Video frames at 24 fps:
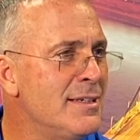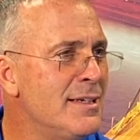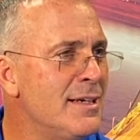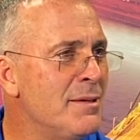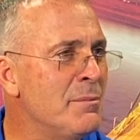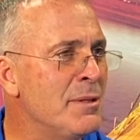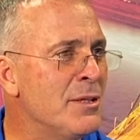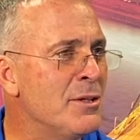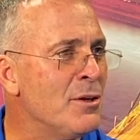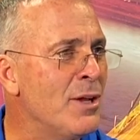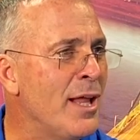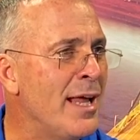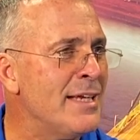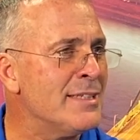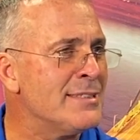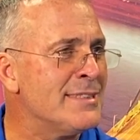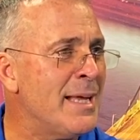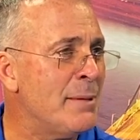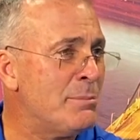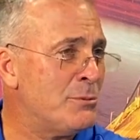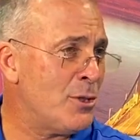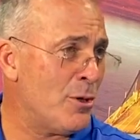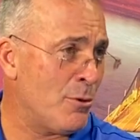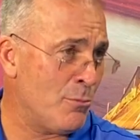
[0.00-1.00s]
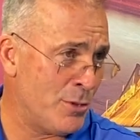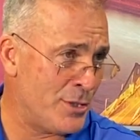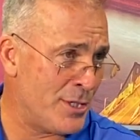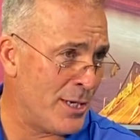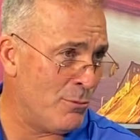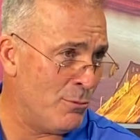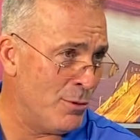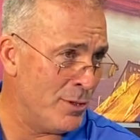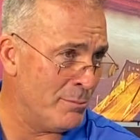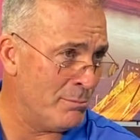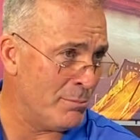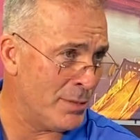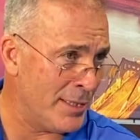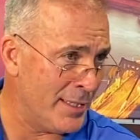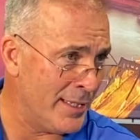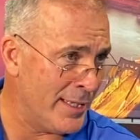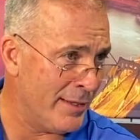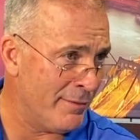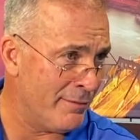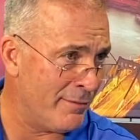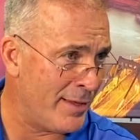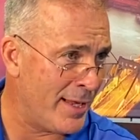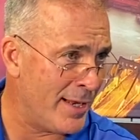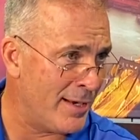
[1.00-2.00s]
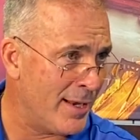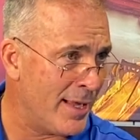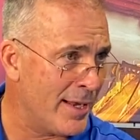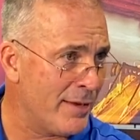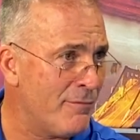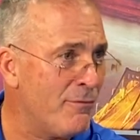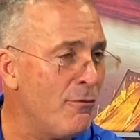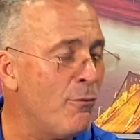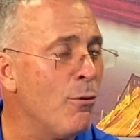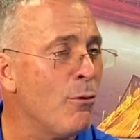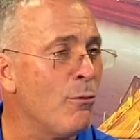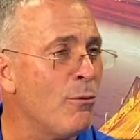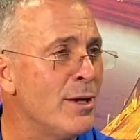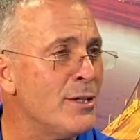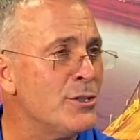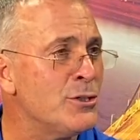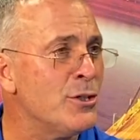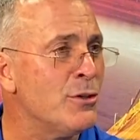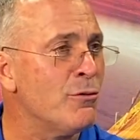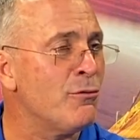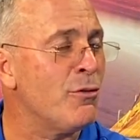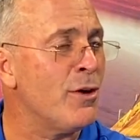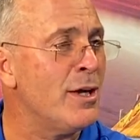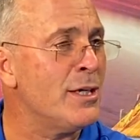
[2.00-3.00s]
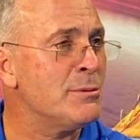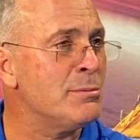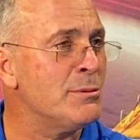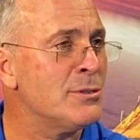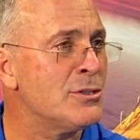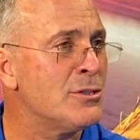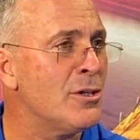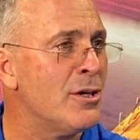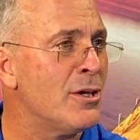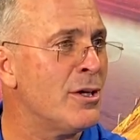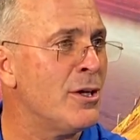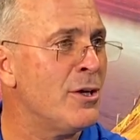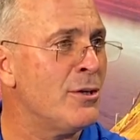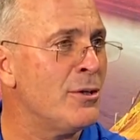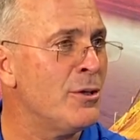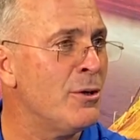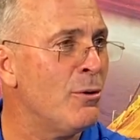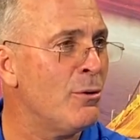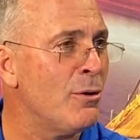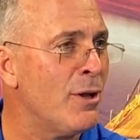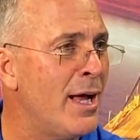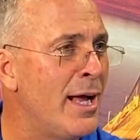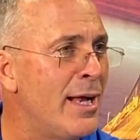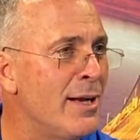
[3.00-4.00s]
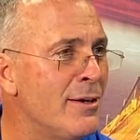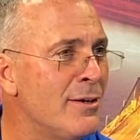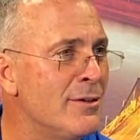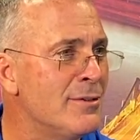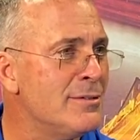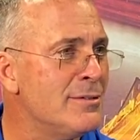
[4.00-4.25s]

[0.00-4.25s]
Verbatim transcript: I mean, the oh. latest depth chart, which I wouldn't believe, had like four redshirt freshmen starting on the old line,